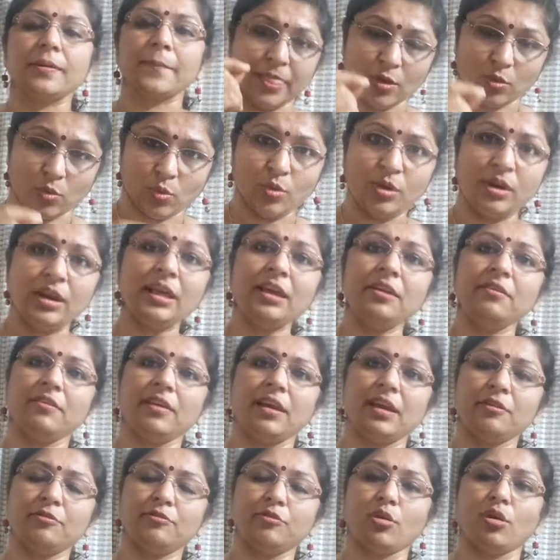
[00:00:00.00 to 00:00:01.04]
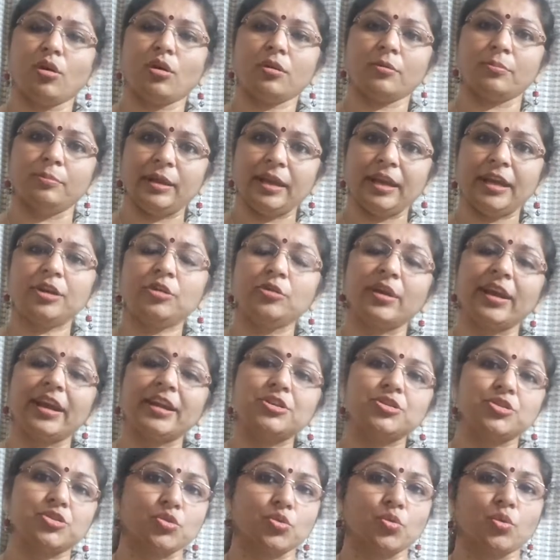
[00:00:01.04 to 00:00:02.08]
The only way for me to
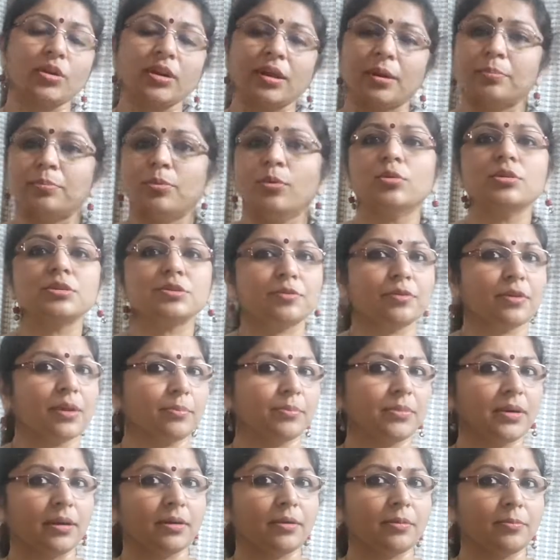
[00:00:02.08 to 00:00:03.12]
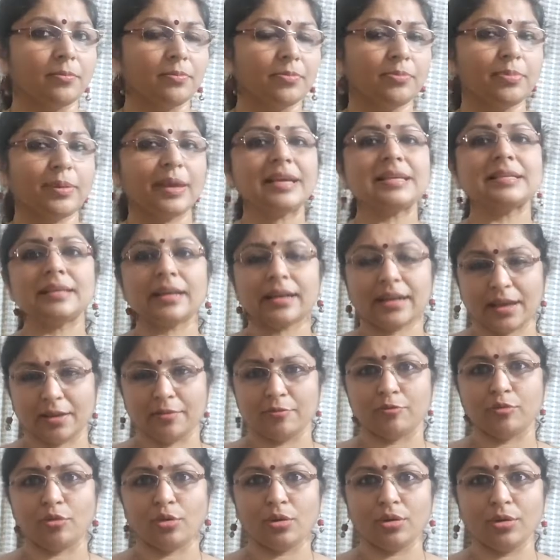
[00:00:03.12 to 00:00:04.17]
get shown a post from a page that I
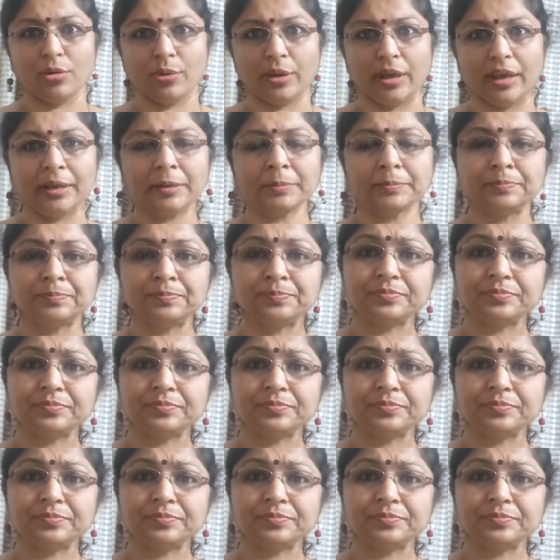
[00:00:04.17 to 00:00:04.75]
am following